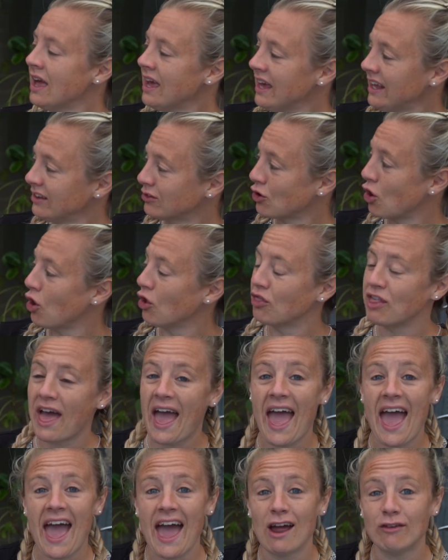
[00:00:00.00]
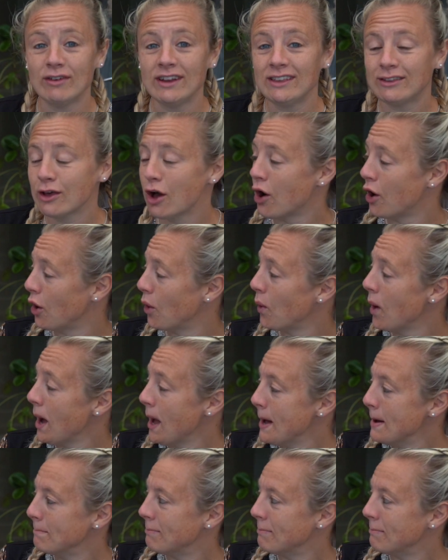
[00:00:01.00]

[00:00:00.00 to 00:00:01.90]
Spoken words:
It's called The Hairy Toe